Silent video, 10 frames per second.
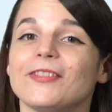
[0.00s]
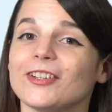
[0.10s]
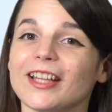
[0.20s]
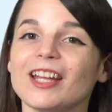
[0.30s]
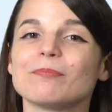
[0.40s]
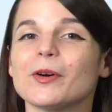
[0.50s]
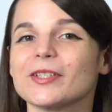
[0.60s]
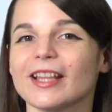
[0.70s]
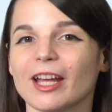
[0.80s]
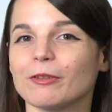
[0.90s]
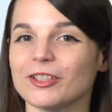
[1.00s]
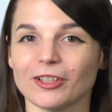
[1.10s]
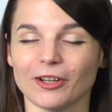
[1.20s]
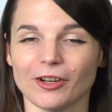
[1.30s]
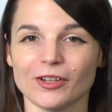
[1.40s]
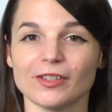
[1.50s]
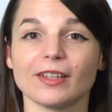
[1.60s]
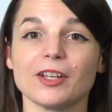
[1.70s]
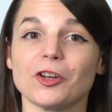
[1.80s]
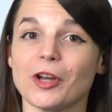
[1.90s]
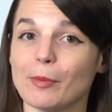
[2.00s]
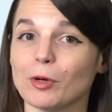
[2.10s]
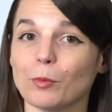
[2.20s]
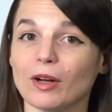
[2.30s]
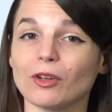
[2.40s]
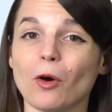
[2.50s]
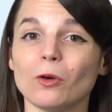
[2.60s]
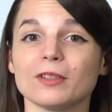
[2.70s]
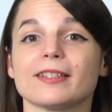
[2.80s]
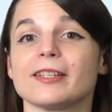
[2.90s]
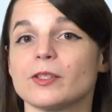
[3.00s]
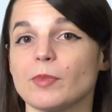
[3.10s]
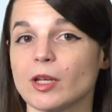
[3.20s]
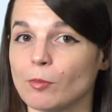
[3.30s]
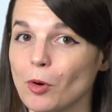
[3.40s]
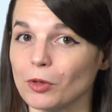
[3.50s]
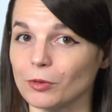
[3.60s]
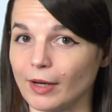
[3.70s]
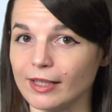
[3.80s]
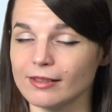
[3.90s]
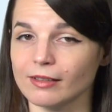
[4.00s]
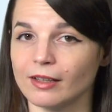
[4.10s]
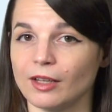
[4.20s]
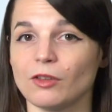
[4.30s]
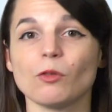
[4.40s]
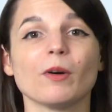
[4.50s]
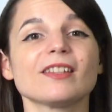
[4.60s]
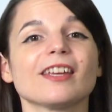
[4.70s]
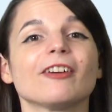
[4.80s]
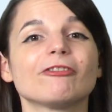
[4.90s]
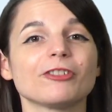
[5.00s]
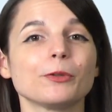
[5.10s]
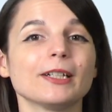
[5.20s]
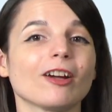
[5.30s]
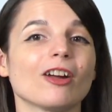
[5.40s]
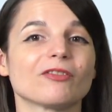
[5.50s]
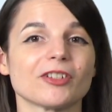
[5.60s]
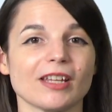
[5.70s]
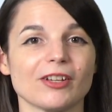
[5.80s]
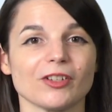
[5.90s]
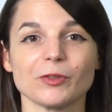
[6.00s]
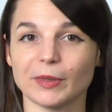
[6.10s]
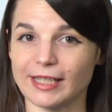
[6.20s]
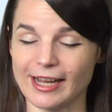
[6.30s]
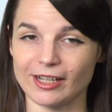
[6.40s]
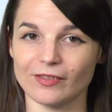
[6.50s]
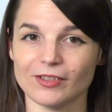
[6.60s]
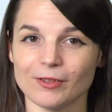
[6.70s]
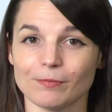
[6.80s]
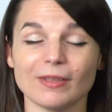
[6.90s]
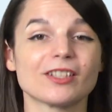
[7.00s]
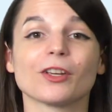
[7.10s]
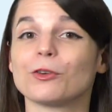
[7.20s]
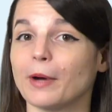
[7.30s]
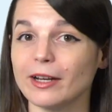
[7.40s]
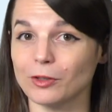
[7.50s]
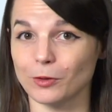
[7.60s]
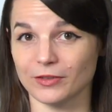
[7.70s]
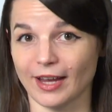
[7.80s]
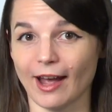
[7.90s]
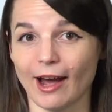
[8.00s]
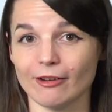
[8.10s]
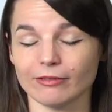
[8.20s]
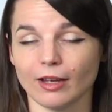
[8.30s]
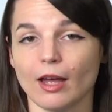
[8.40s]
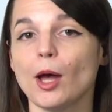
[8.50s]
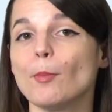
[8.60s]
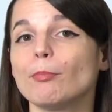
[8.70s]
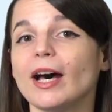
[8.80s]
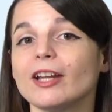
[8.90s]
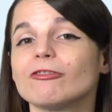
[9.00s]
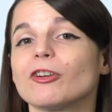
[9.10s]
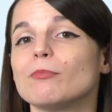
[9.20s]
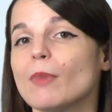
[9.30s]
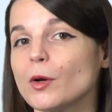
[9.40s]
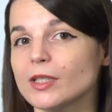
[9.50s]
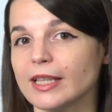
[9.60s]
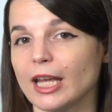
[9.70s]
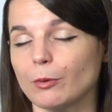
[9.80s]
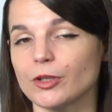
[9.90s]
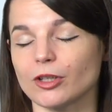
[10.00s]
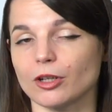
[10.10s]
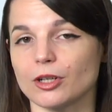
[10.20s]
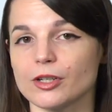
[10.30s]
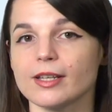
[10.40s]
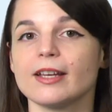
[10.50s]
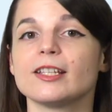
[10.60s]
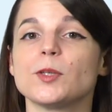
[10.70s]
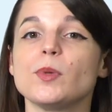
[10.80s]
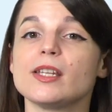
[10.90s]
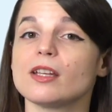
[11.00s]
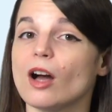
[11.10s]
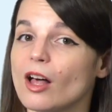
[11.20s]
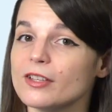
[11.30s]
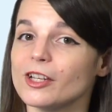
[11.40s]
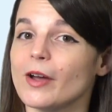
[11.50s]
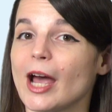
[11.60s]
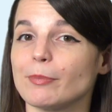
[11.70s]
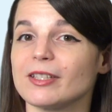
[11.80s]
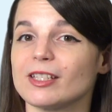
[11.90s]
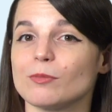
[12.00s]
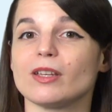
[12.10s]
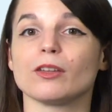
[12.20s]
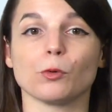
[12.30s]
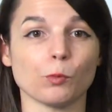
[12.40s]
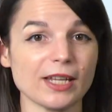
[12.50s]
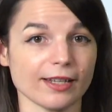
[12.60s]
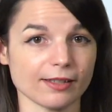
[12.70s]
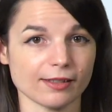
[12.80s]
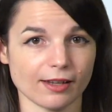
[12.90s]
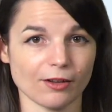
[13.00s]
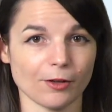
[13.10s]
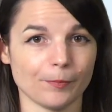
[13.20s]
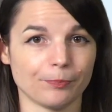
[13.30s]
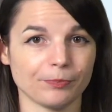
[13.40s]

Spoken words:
you're like most language learners, then your #1 goal is to speak more, right? You want to have fluent conversations with natives. It's a great goal to have. But for most language learners, speaking also happens to be their weakest skill.